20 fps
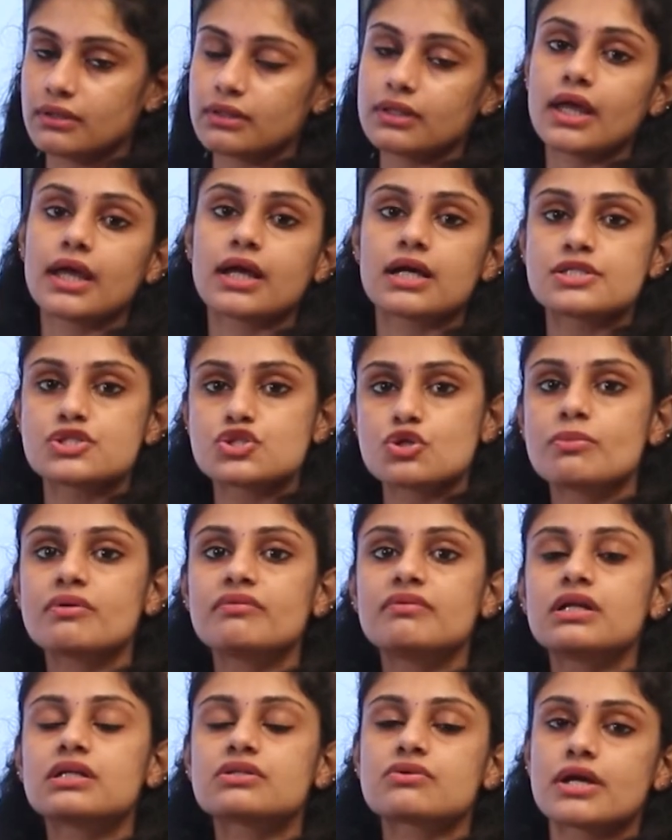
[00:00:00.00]
a consumer
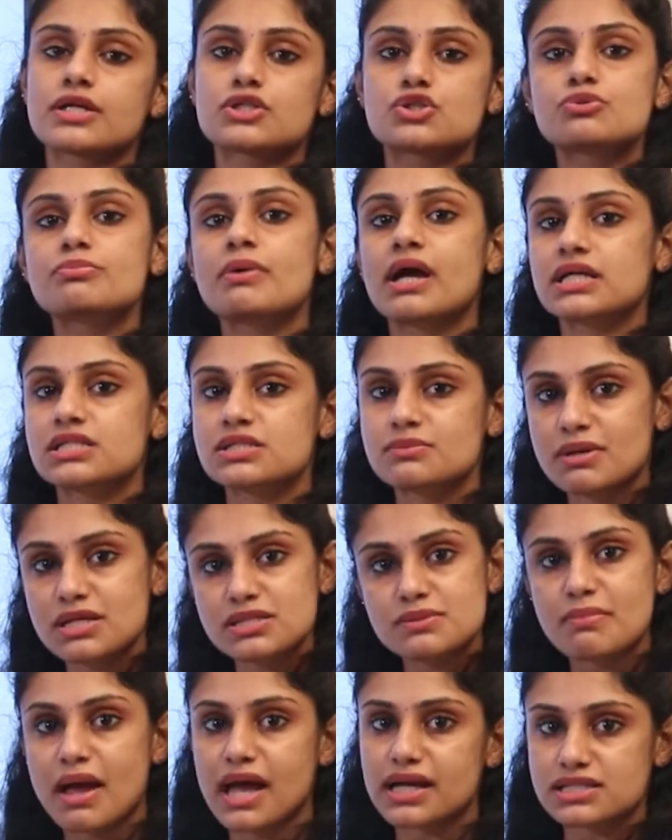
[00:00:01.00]
will try to
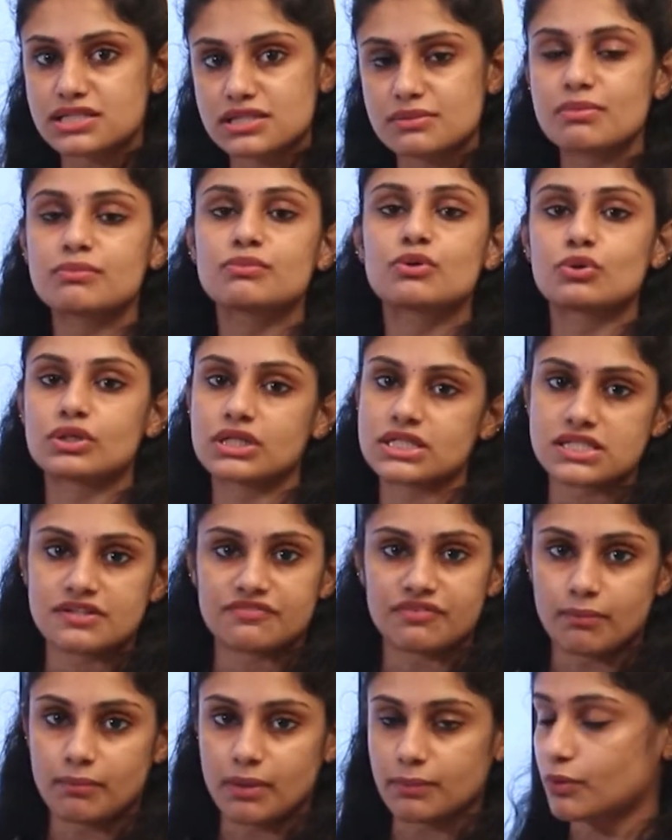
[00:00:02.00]
maximize maximum utility
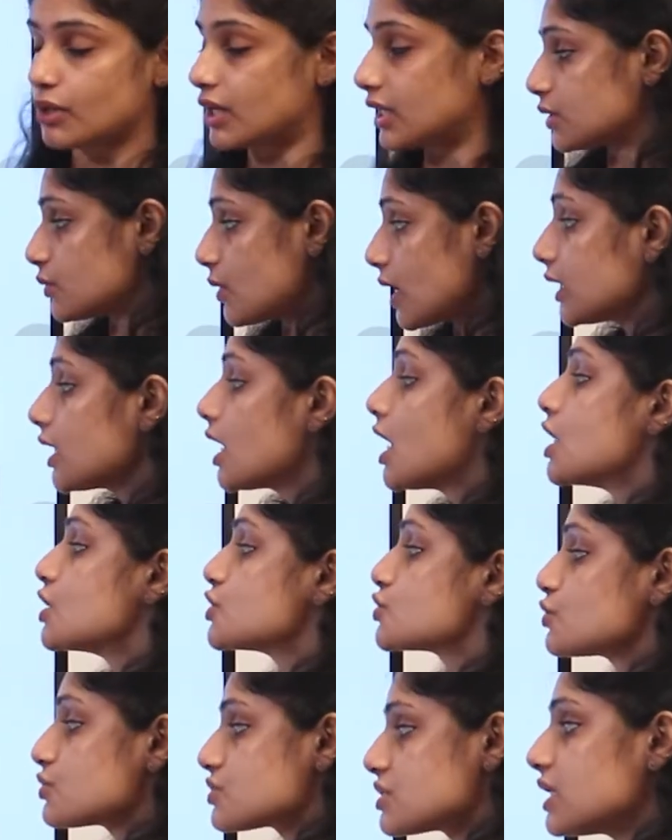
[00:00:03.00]
from a product, right?
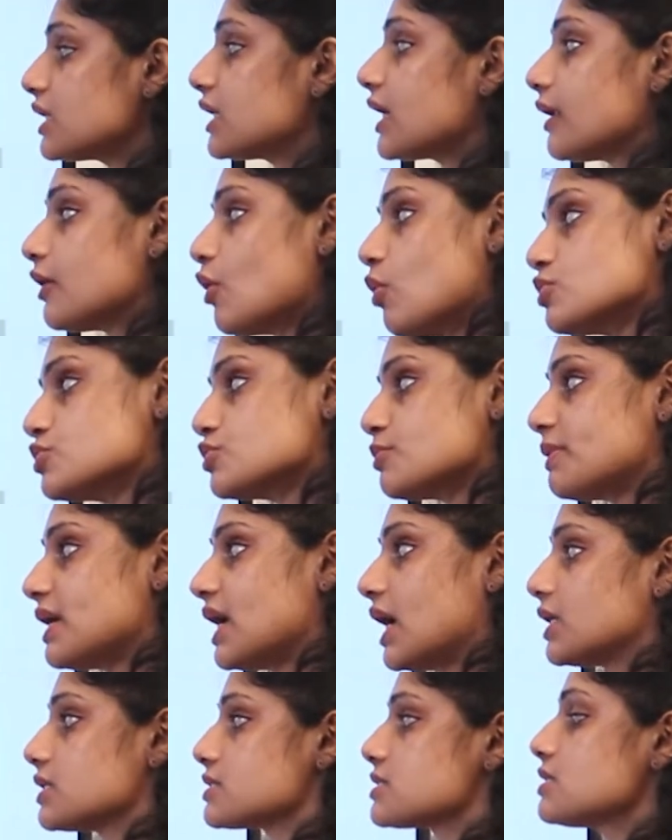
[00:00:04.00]
So C can also be
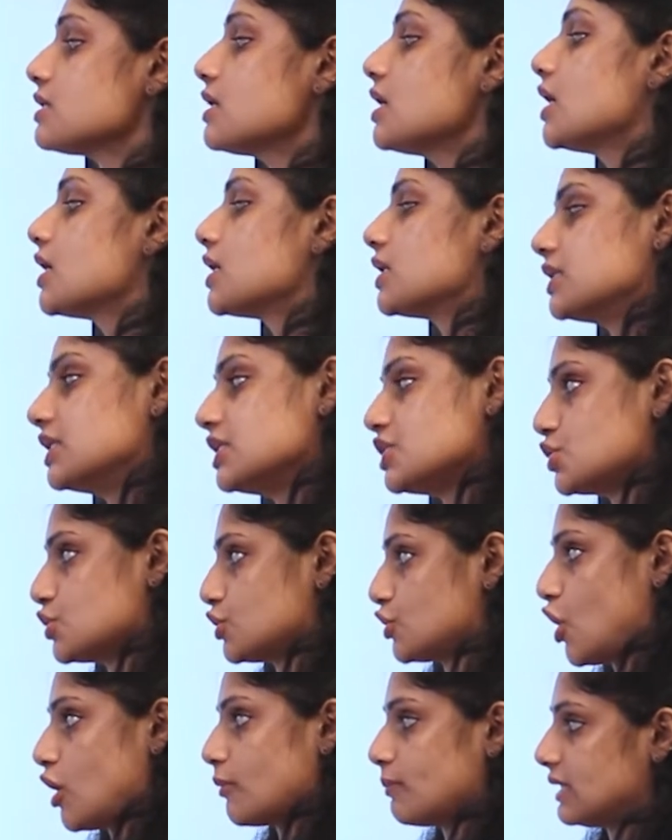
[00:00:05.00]
answer, D
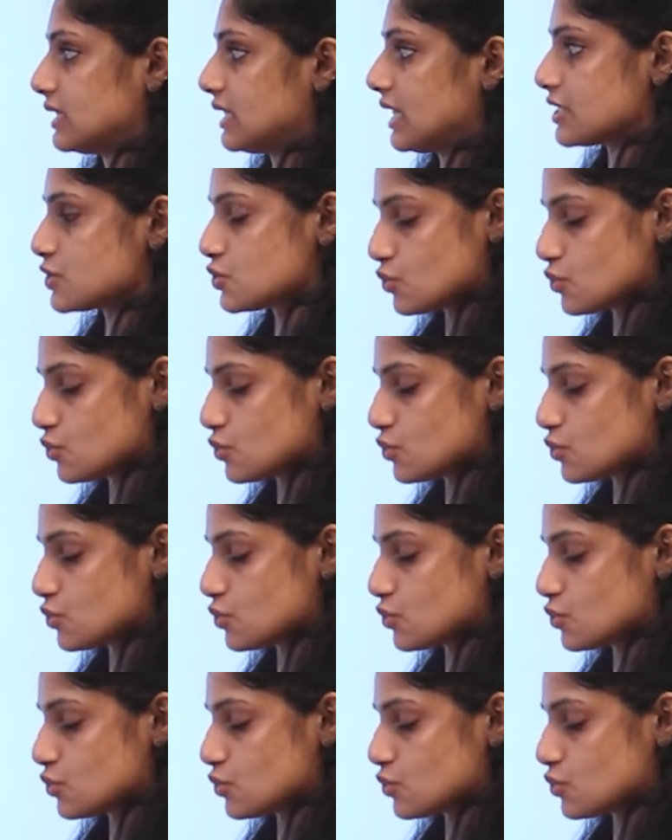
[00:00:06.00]
should not be there.